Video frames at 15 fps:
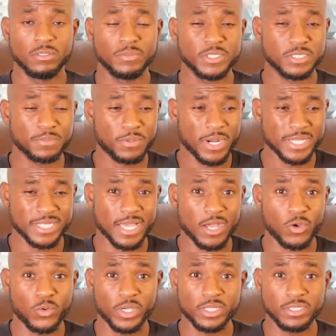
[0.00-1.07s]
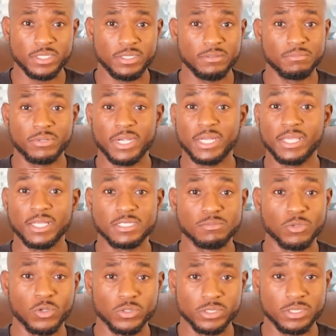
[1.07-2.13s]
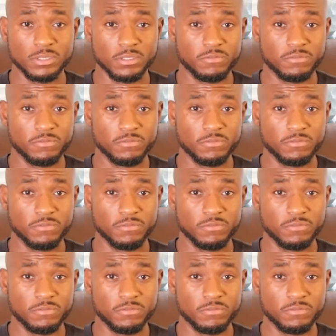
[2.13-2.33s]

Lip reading: You'll be surprised how quickly bread gets moldy.